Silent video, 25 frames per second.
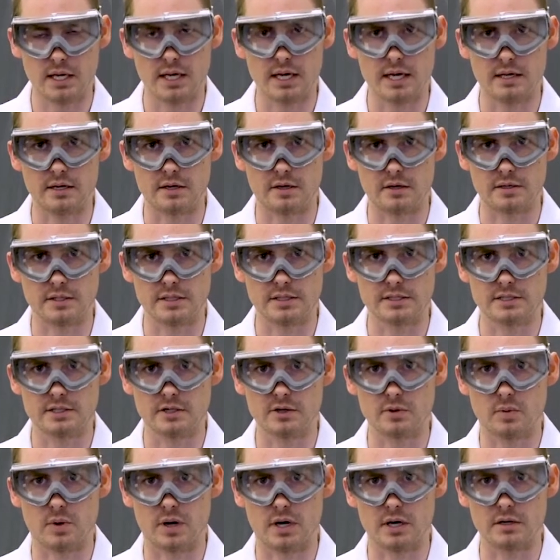and our
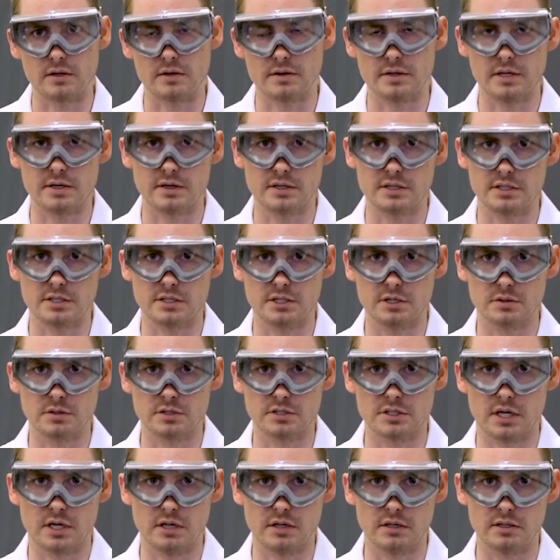distilled water there is no
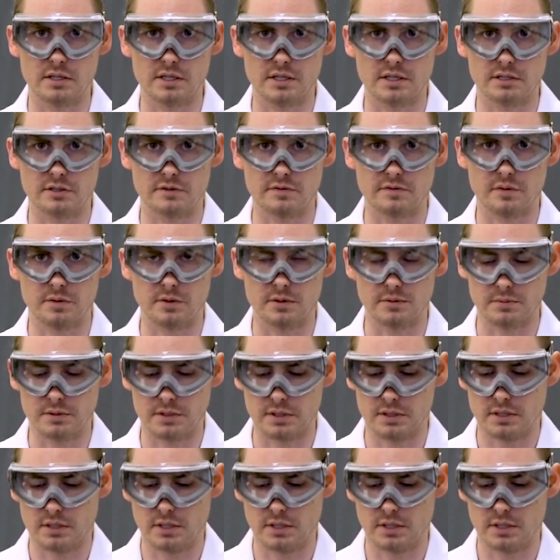solid that is formed.